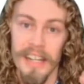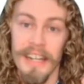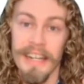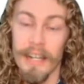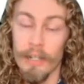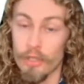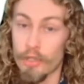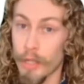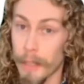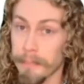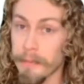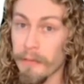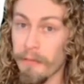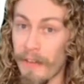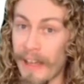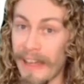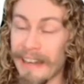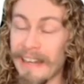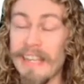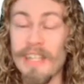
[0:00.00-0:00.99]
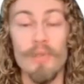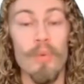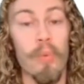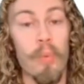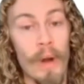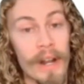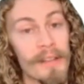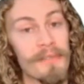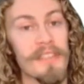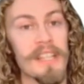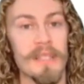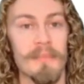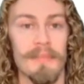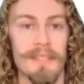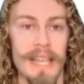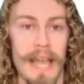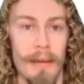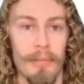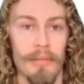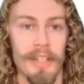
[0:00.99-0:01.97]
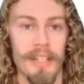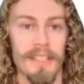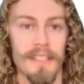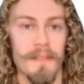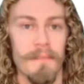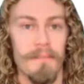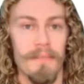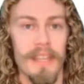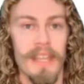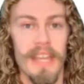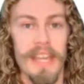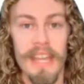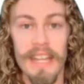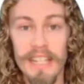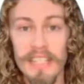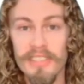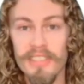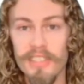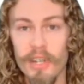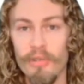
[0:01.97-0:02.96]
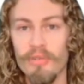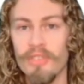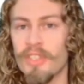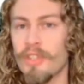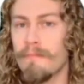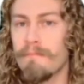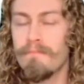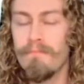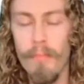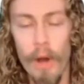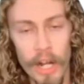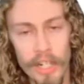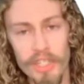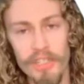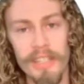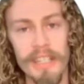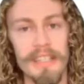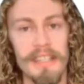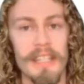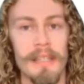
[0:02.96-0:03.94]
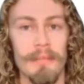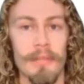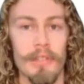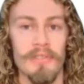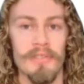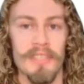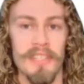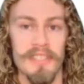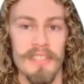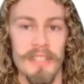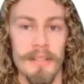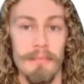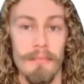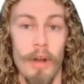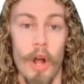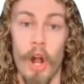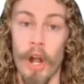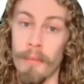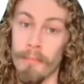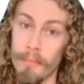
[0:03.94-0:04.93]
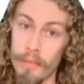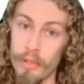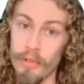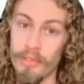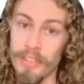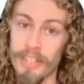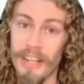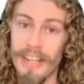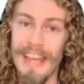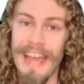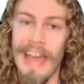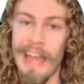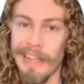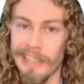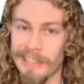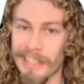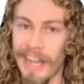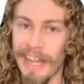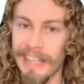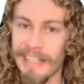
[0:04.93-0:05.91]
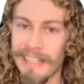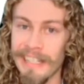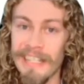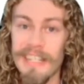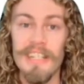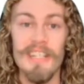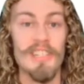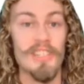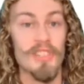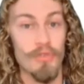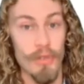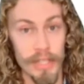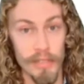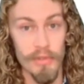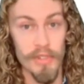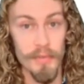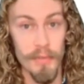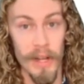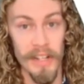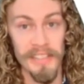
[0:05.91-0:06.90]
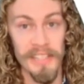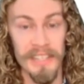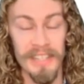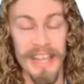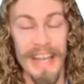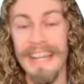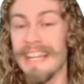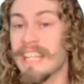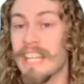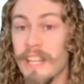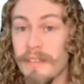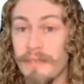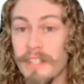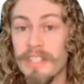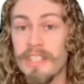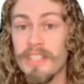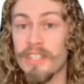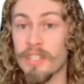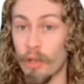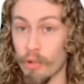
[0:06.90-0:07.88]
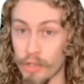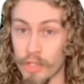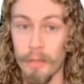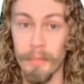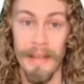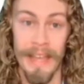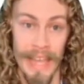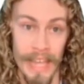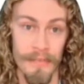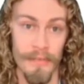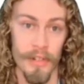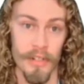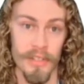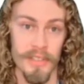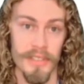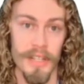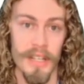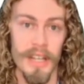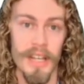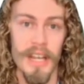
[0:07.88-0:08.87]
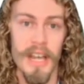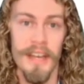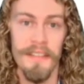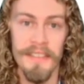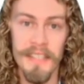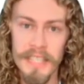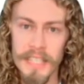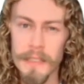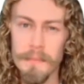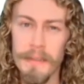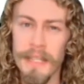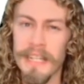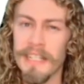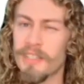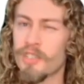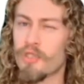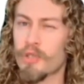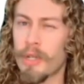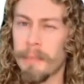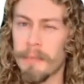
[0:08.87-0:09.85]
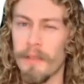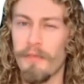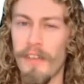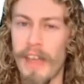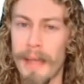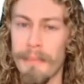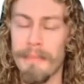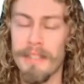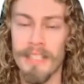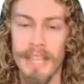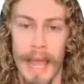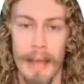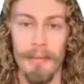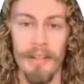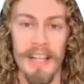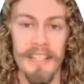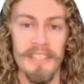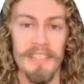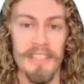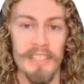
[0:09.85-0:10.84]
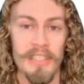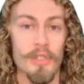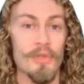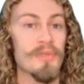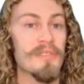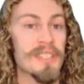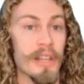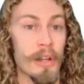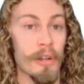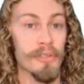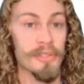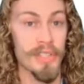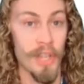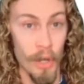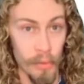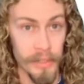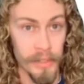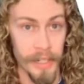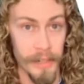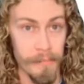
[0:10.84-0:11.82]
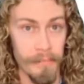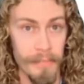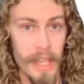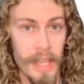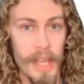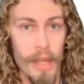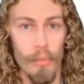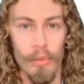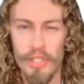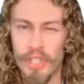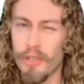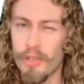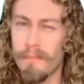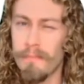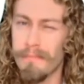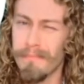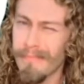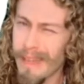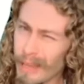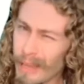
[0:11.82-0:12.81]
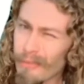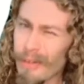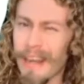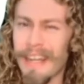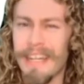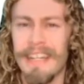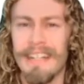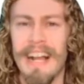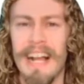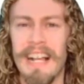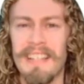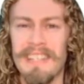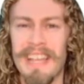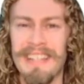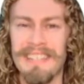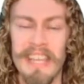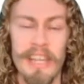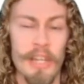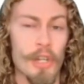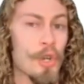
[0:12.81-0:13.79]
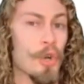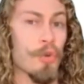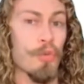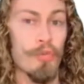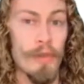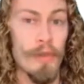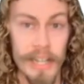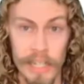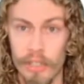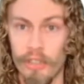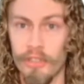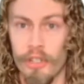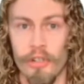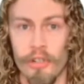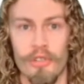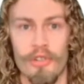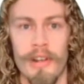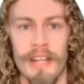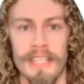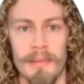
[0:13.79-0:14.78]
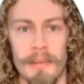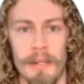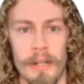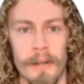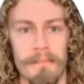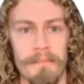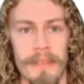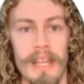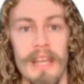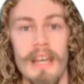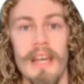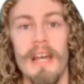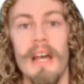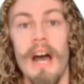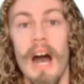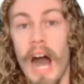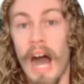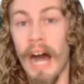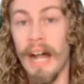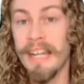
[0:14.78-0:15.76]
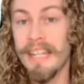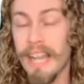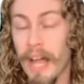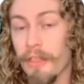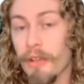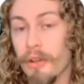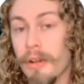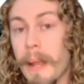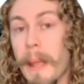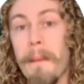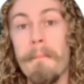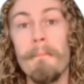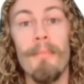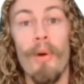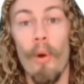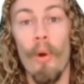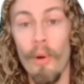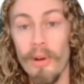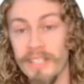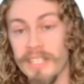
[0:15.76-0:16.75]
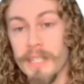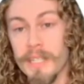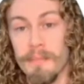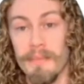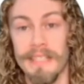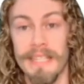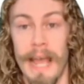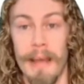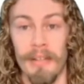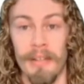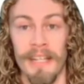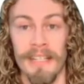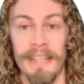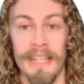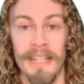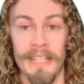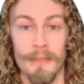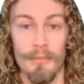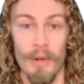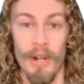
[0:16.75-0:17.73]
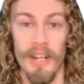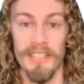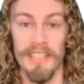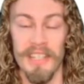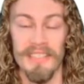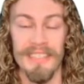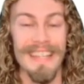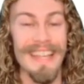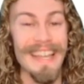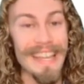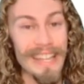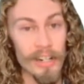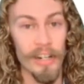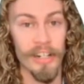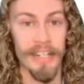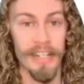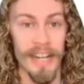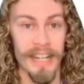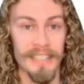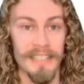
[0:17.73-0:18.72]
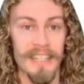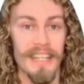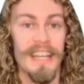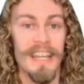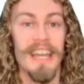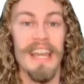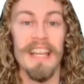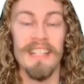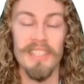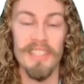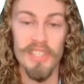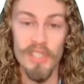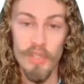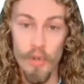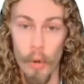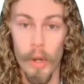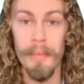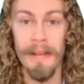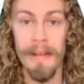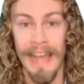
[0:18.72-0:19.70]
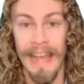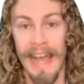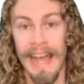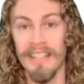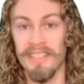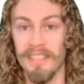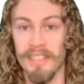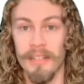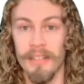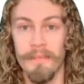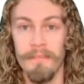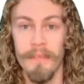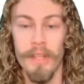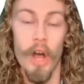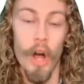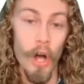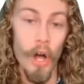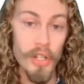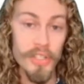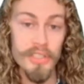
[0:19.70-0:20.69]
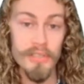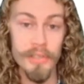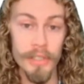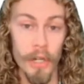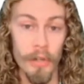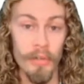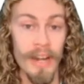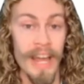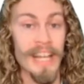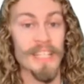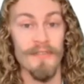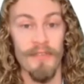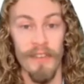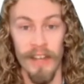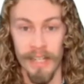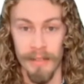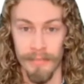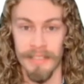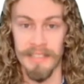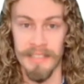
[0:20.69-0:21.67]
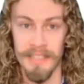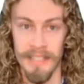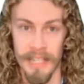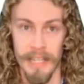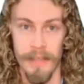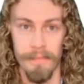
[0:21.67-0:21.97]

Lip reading: Now, tryptophan is one of these metabolites. It is known to modulate the immune system, our mood, anxiety, stress responses, and even social behaviors. This is because tryptophan metabolizes into serotonin, which you may recognize as a critical neurotransmitter. Another important metabolite that is processed in our guts is ascorbic acid, also known as vitamin C.